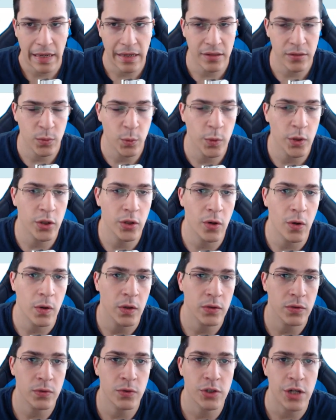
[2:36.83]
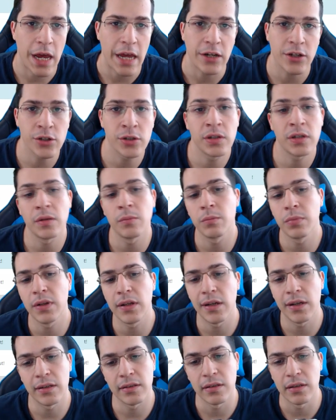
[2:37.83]
and we're going to change it
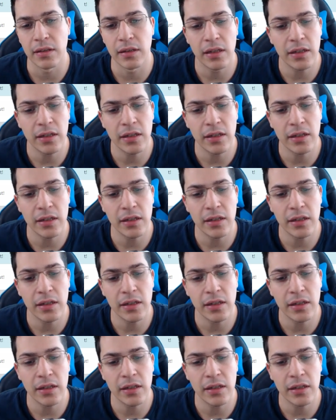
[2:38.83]
completely.